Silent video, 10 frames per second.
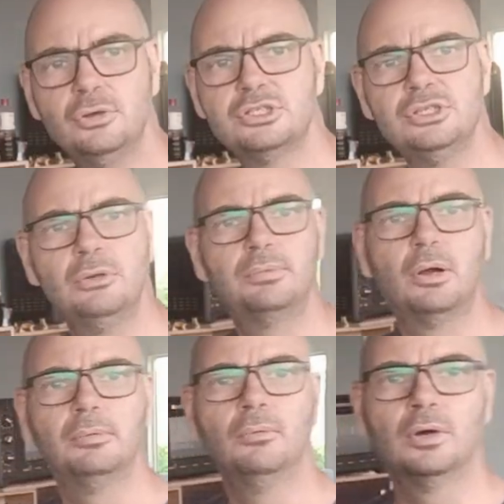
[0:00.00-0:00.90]
is no
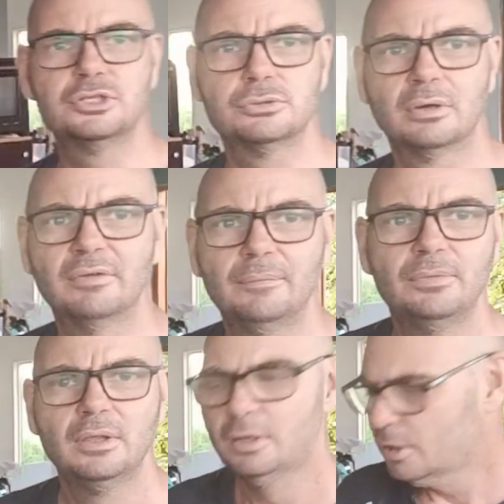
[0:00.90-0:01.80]
problem whatsoever.
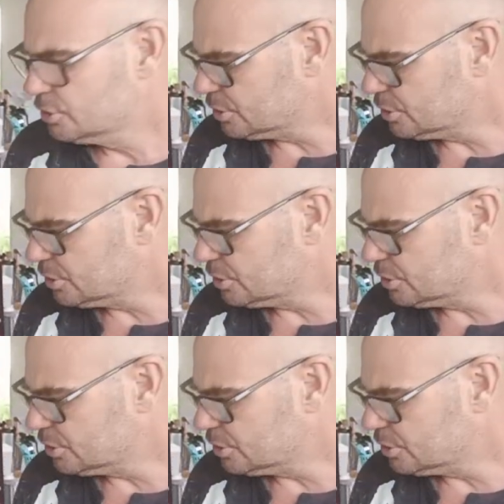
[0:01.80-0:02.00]
So